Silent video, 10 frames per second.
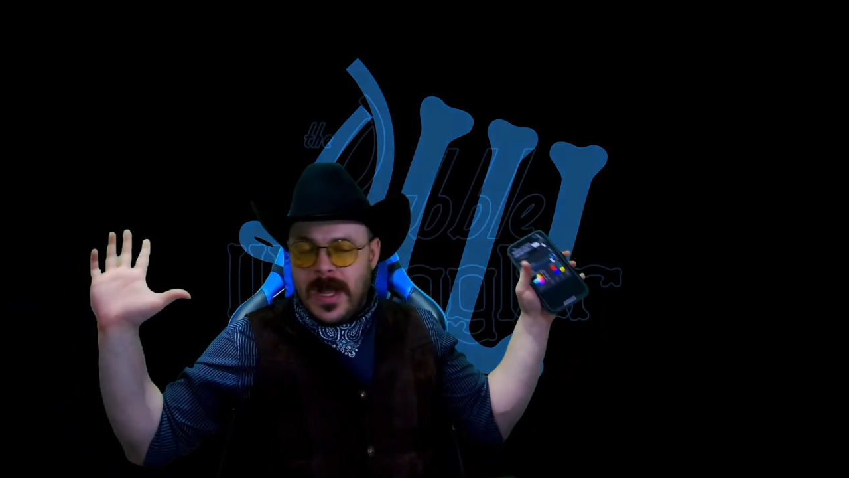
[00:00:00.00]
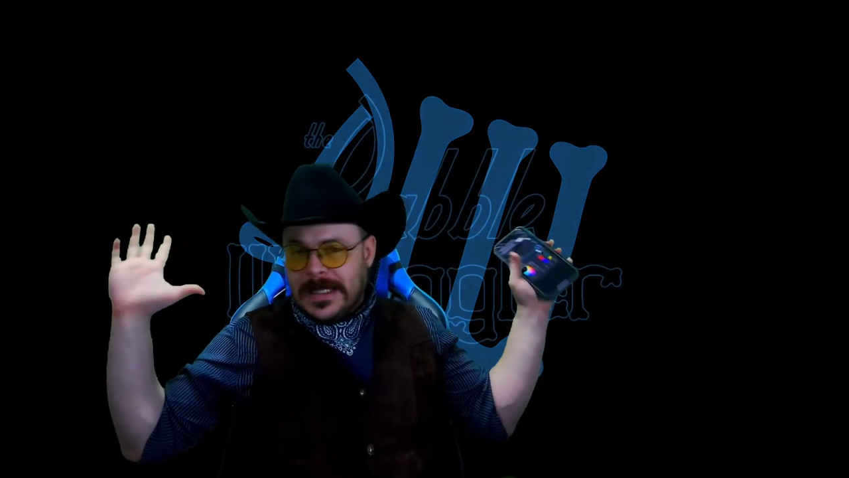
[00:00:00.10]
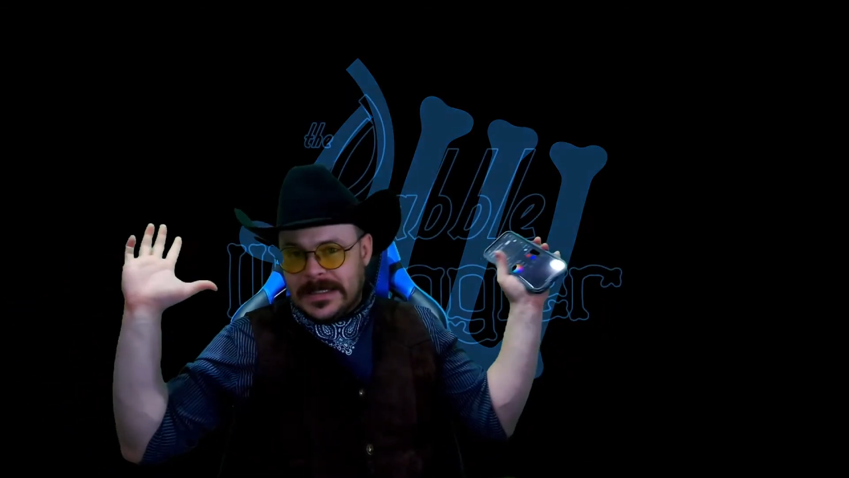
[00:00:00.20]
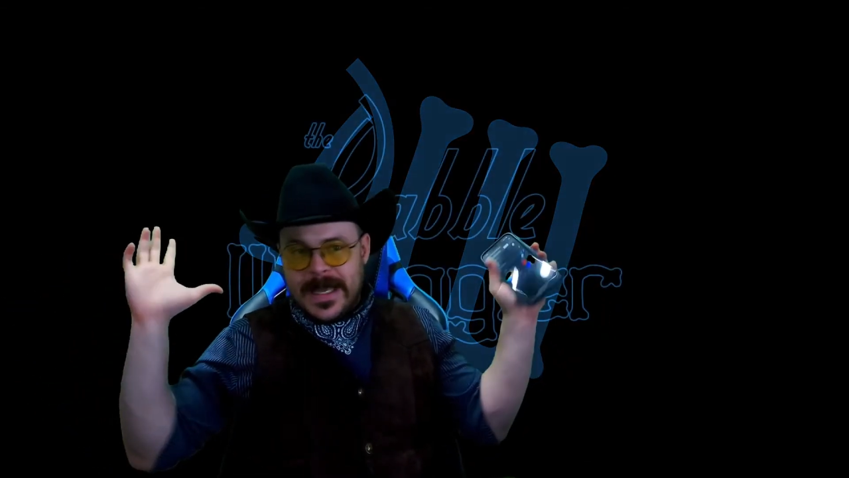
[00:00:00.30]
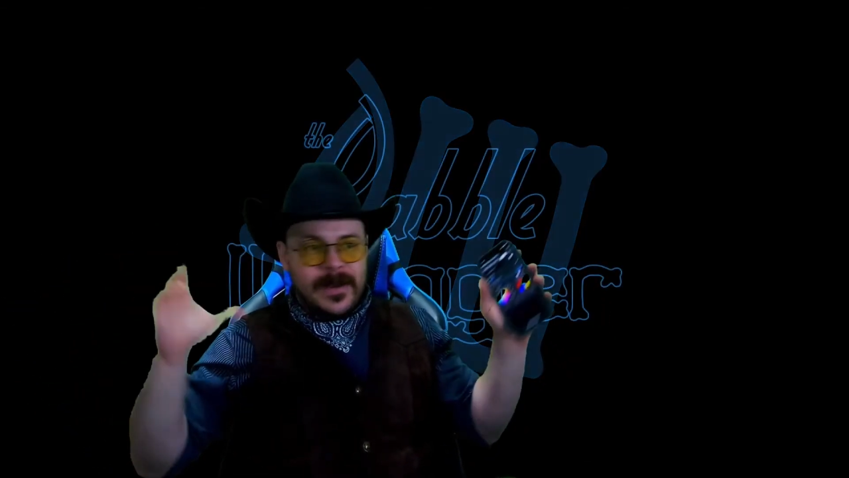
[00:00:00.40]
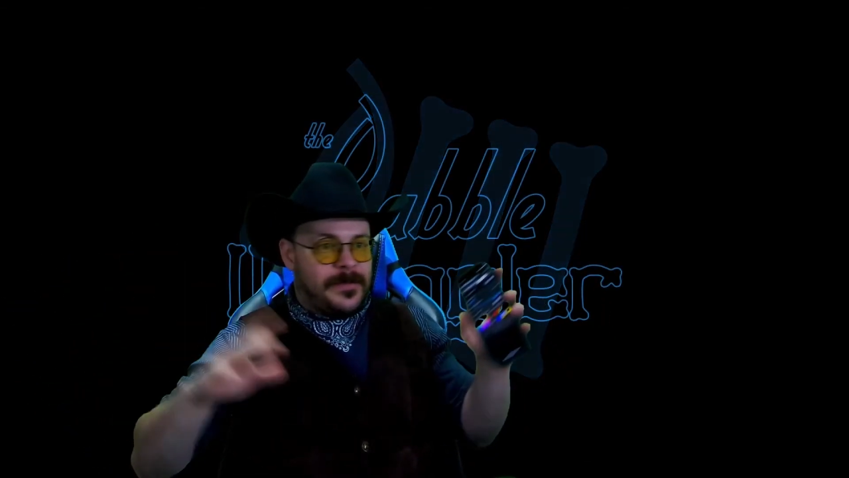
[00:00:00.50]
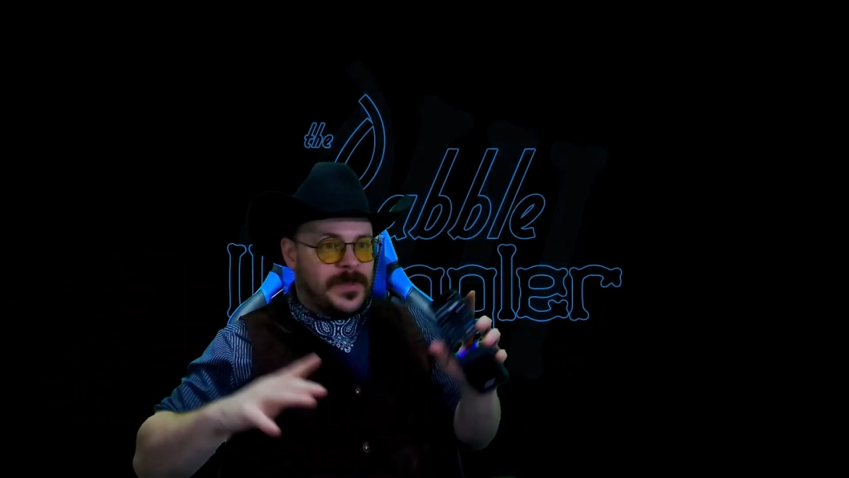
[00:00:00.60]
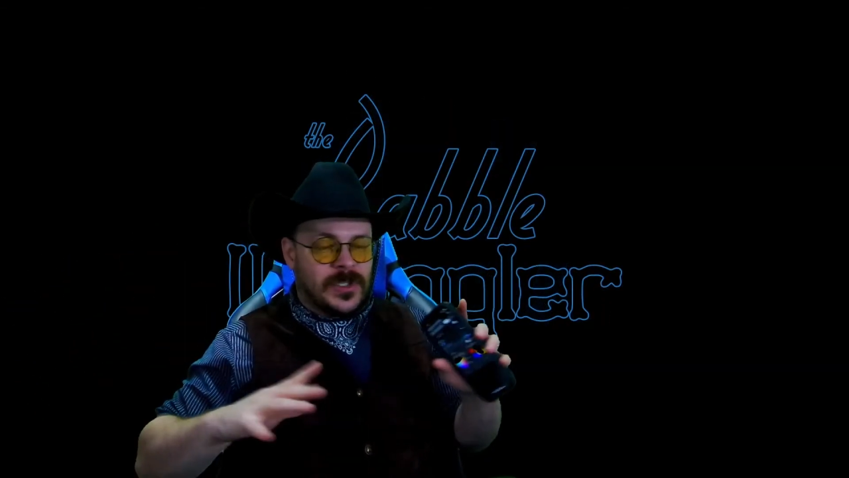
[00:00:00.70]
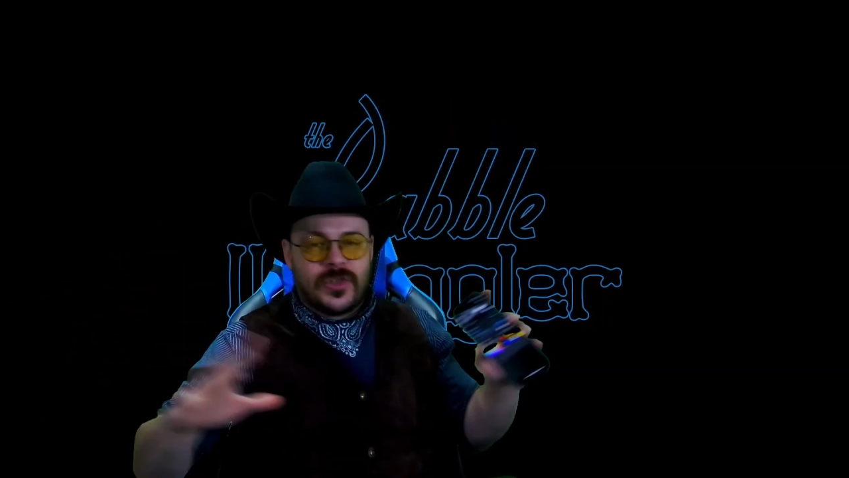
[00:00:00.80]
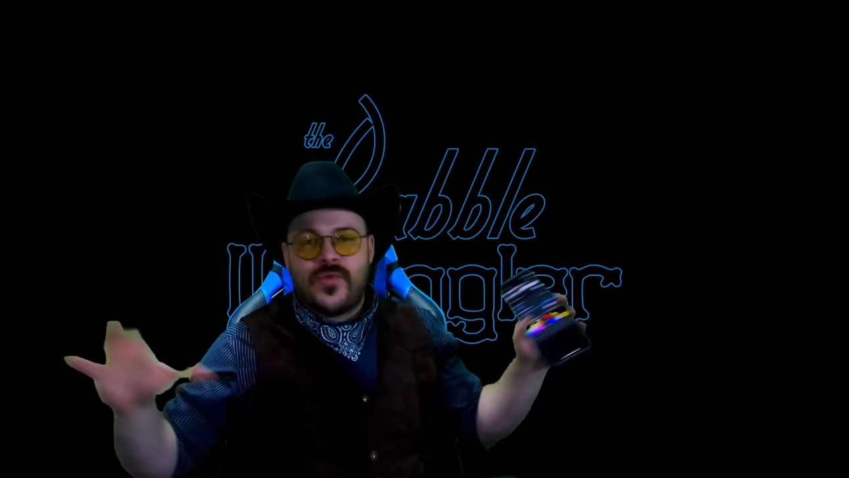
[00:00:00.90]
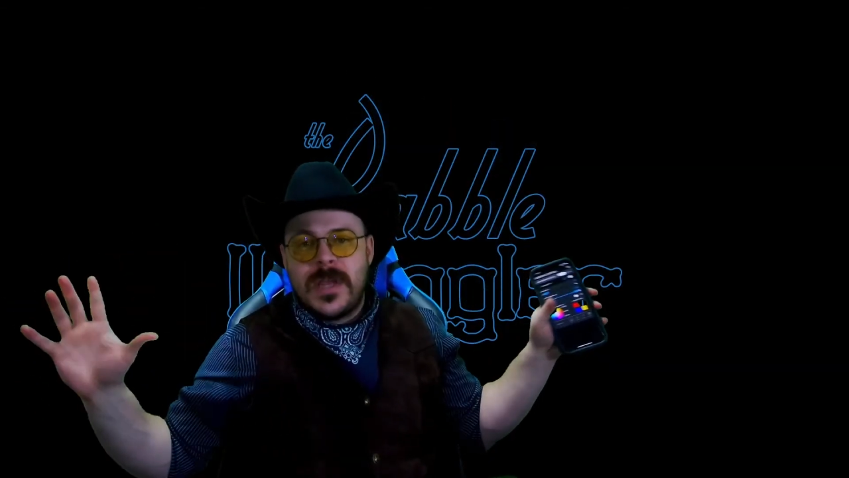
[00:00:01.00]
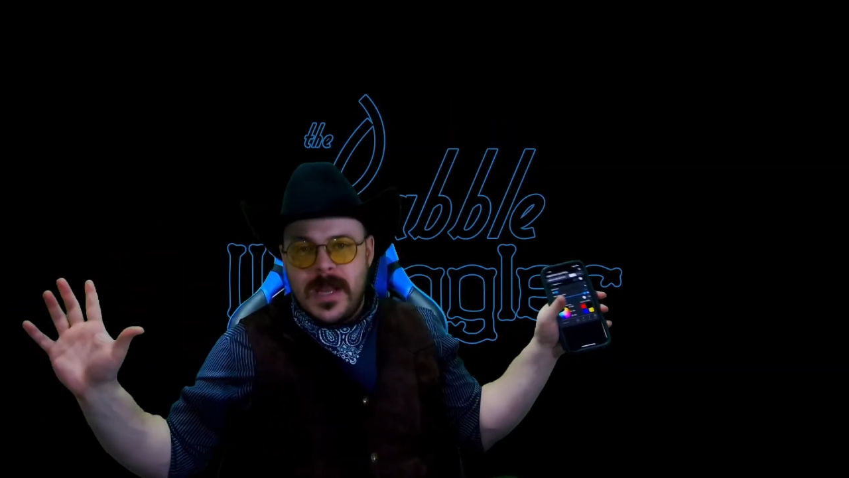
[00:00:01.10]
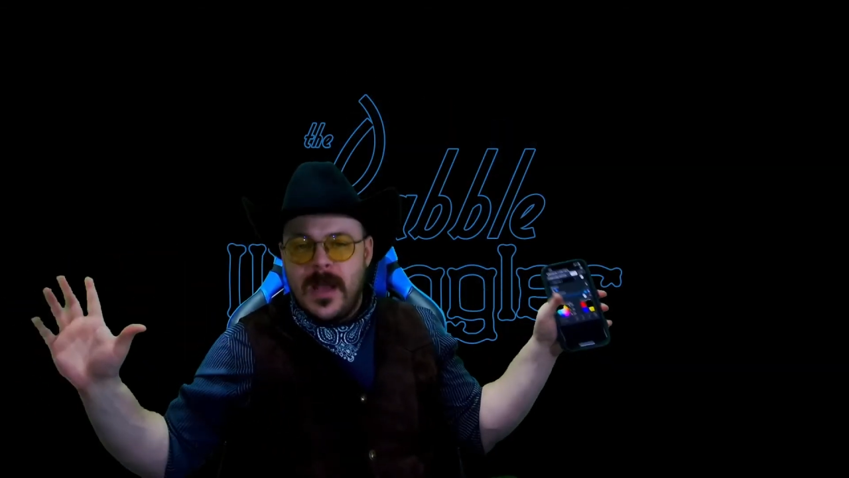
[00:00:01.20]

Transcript: light up the street.